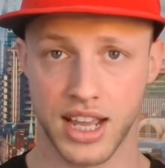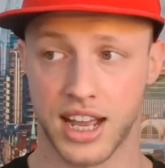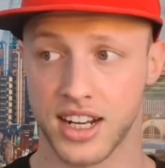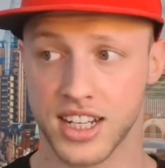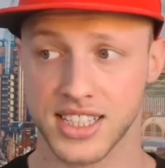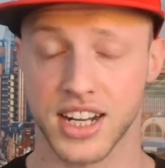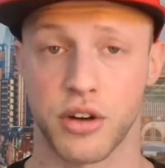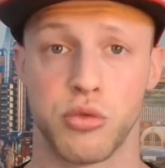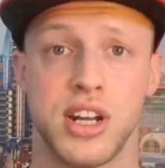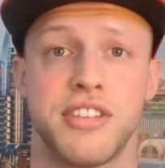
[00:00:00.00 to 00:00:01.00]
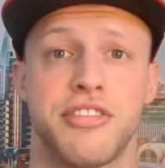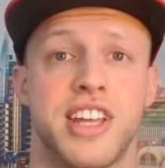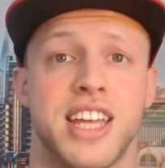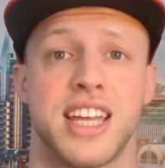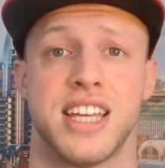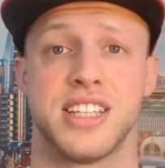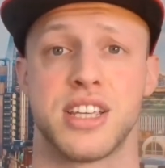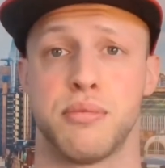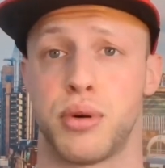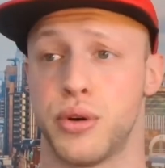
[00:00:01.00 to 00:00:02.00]
And like I said, I really think it is
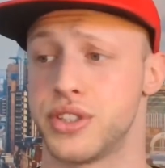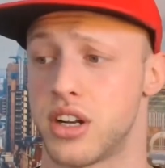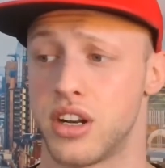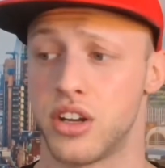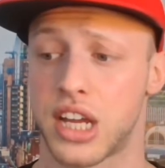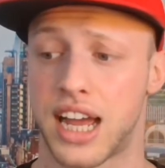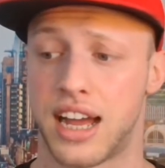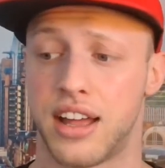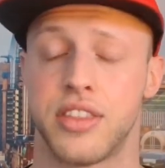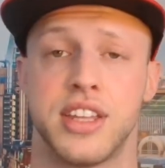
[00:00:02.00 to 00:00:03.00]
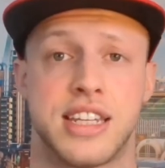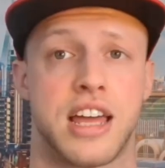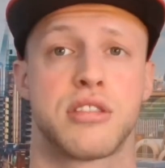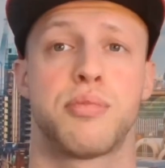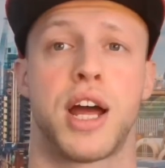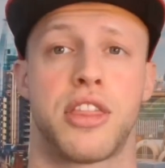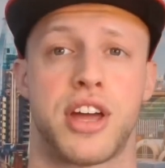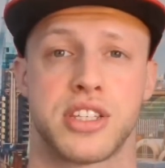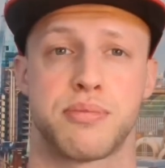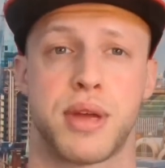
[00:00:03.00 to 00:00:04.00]
important to look at the death by
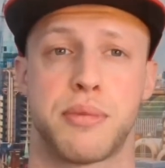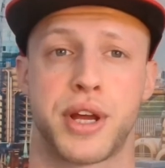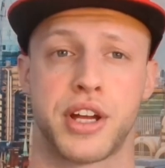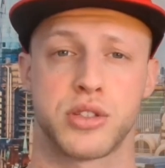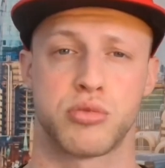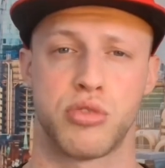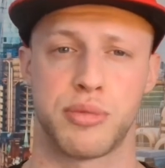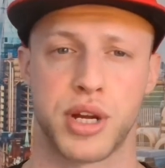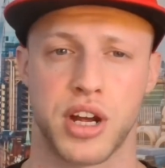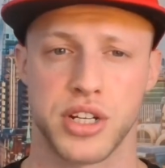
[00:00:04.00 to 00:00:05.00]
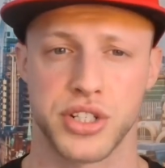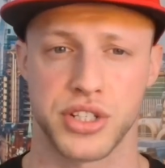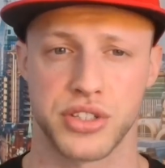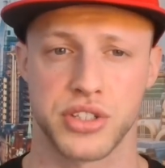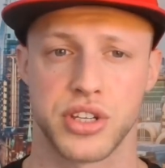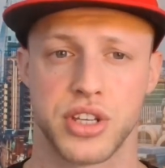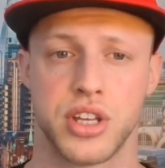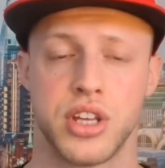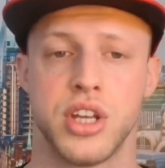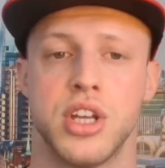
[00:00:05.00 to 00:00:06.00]
1,000 paper cuts repercussions.
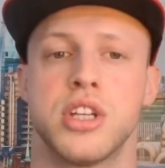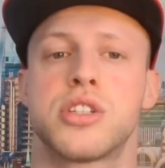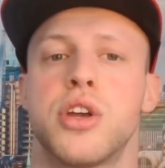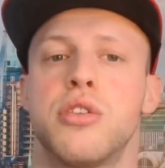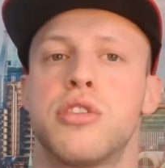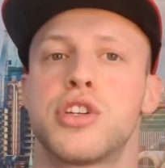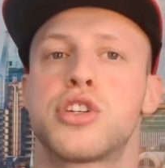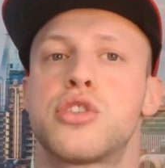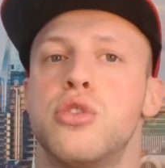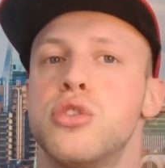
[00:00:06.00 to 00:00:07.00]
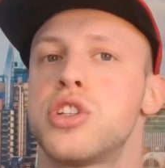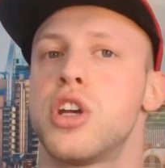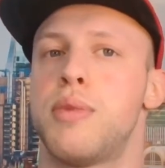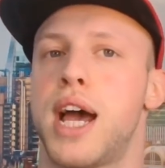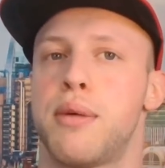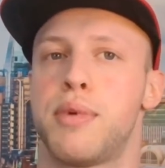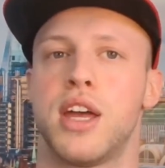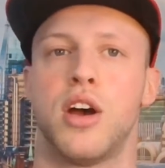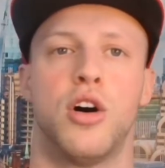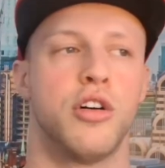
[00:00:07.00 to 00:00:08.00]
So the short-term
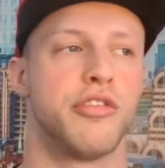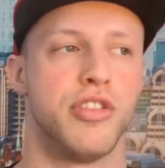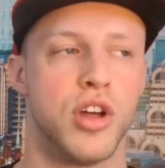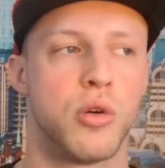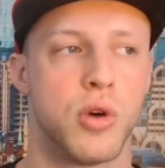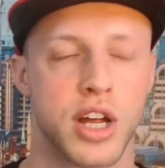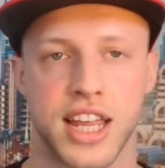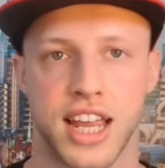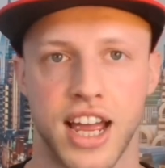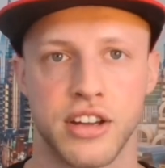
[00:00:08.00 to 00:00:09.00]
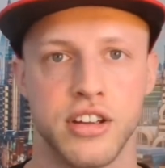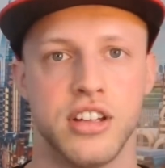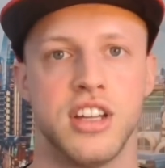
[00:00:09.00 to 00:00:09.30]
habit of not working out